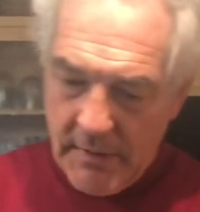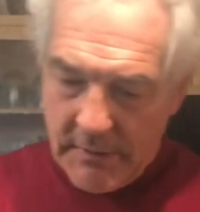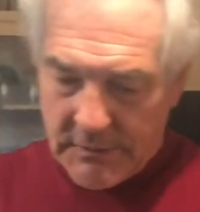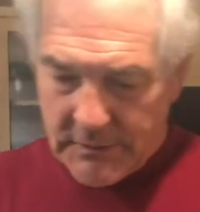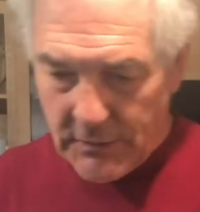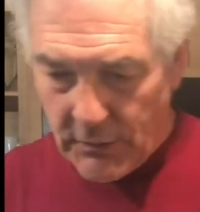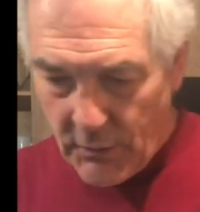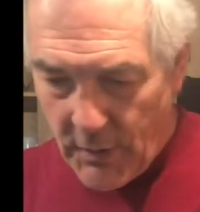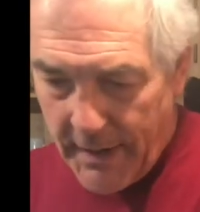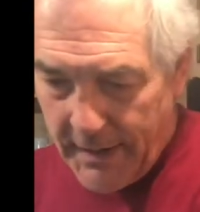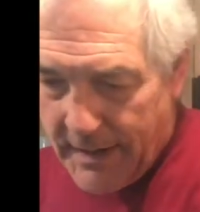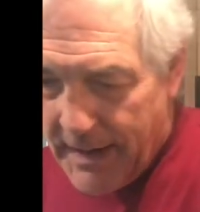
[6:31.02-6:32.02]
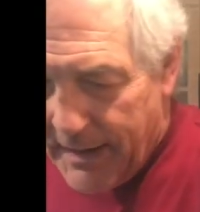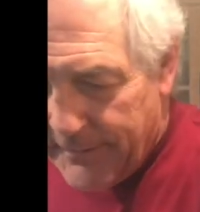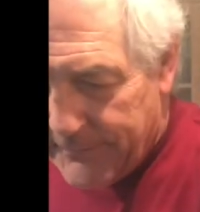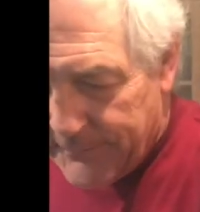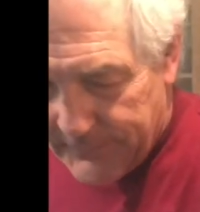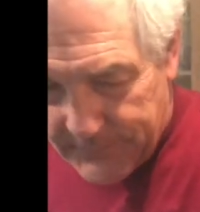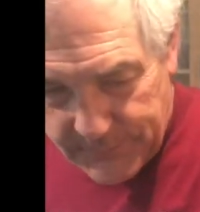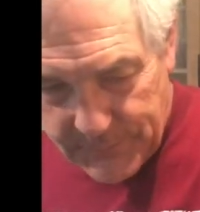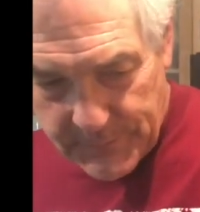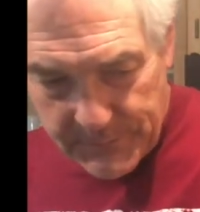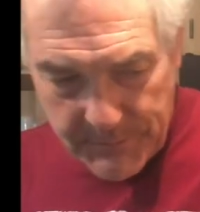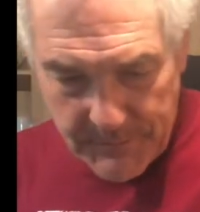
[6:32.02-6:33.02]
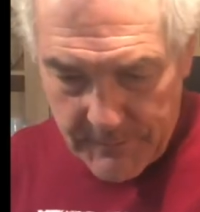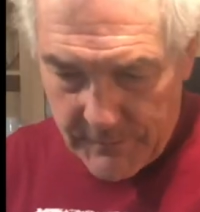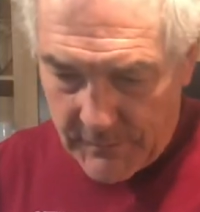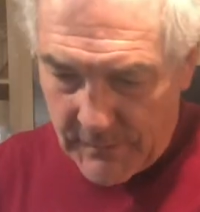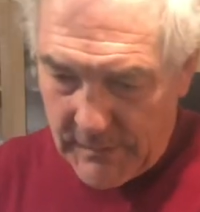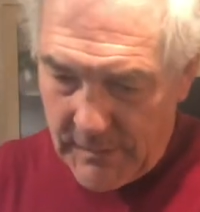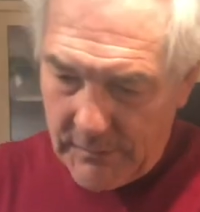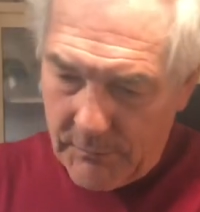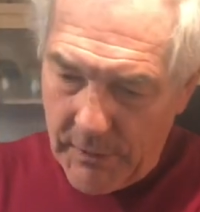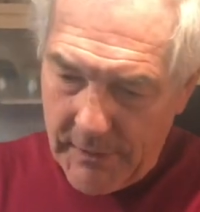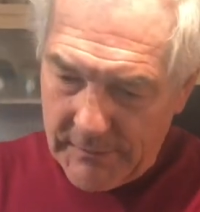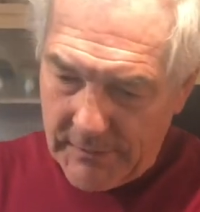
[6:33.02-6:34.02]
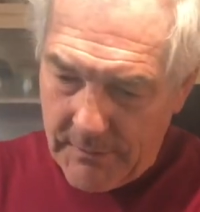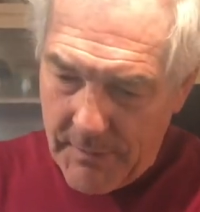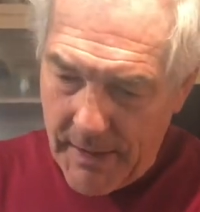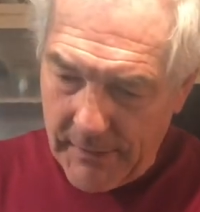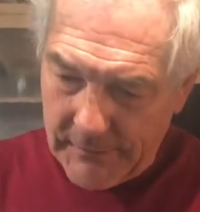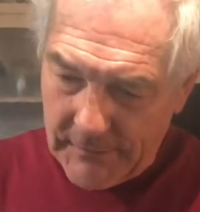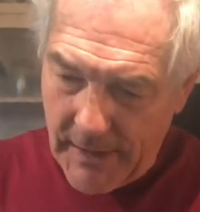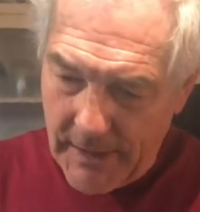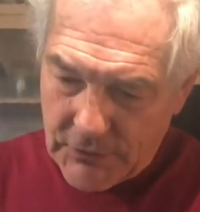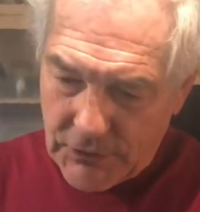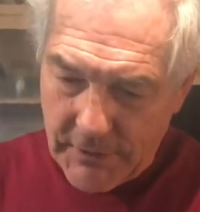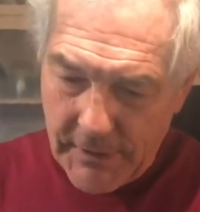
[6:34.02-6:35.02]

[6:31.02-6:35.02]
Still quite hot. That's when it's the best, actually.